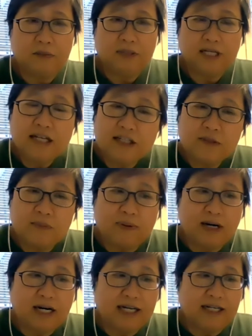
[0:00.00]
is
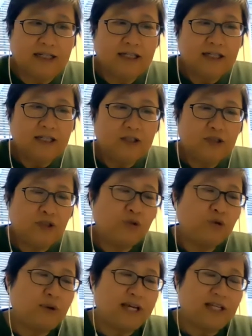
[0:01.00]
by
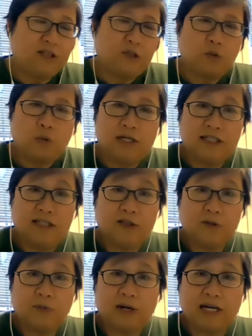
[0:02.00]
two ways. One
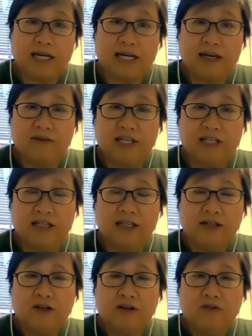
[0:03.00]
is by having,
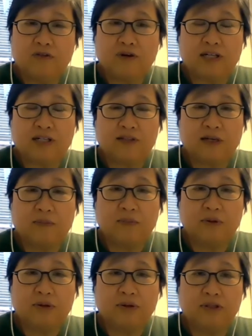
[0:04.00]
for
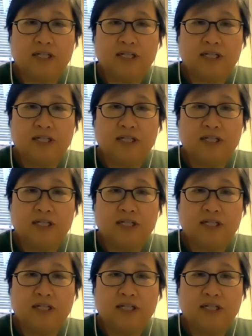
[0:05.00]
example,